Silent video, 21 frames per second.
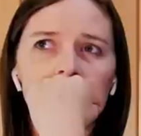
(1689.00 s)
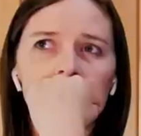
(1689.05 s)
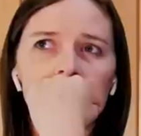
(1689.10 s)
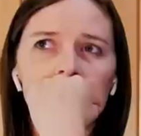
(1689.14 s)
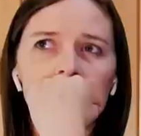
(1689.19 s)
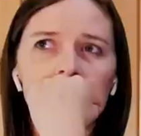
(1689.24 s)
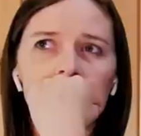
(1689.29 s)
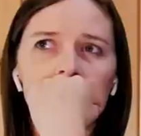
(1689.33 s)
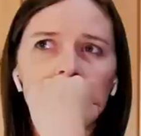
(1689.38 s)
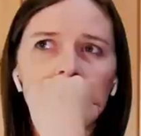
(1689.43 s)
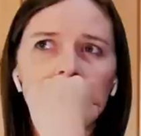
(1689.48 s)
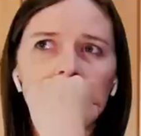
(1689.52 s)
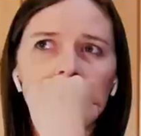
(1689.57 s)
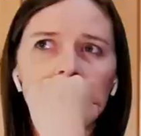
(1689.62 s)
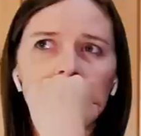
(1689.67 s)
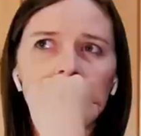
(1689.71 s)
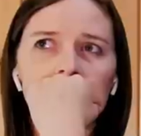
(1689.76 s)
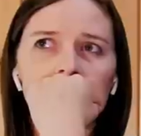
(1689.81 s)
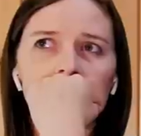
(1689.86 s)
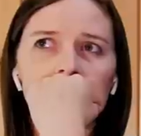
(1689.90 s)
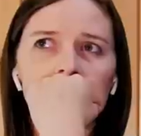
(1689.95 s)

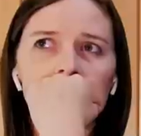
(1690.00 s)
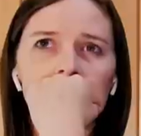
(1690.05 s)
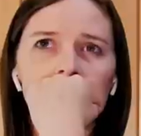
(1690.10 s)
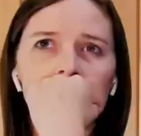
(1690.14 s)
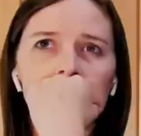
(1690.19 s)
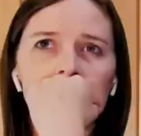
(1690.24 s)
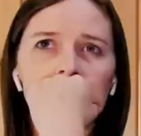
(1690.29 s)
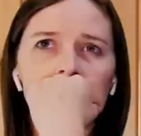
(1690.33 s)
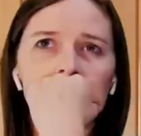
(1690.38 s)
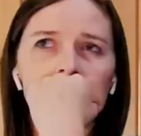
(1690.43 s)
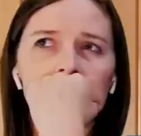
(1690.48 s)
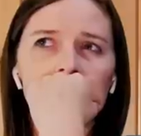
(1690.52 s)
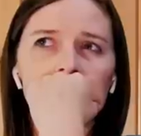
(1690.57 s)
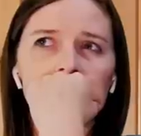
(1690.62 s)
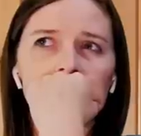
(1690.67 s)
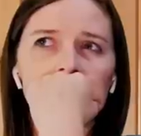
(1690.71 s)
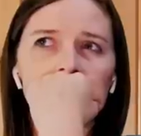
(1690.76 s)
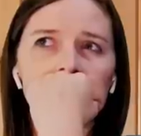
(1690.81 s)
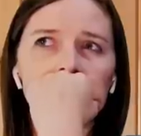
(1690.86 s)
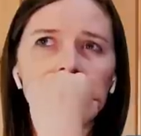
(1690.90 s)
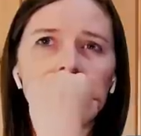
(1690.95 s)

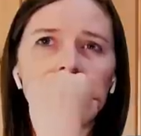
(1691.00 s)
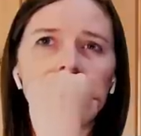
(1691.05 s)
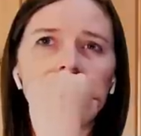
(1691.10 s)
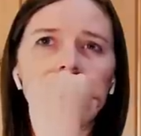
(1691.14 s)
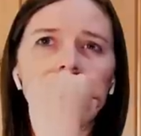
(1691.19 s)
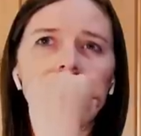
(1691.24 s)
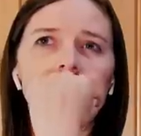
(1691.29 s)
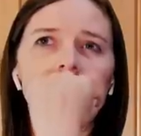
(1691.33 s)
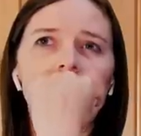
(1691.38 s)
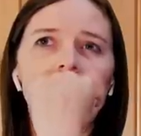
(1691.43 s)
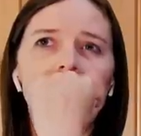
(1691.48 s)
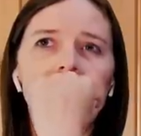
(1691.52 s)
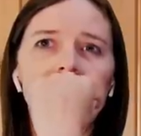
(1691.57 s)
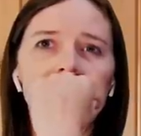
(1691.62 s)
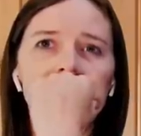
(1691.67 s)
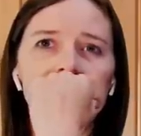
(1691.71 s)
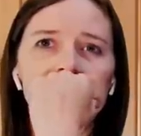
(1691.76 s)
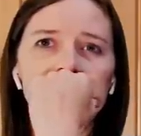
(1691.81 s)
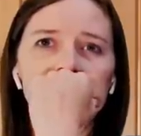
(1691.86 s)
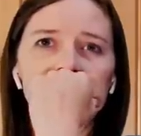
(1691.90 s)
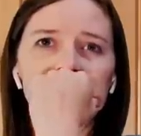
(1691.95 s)

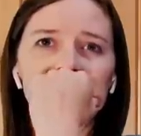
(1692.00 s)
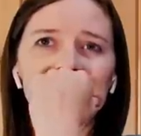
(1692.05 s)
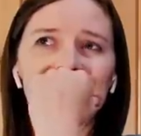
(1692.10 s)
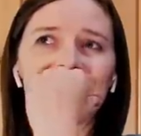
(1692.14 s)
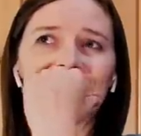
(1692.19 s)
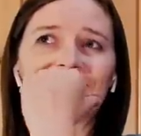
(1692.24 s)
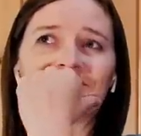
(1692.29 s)
This person isn't speaking.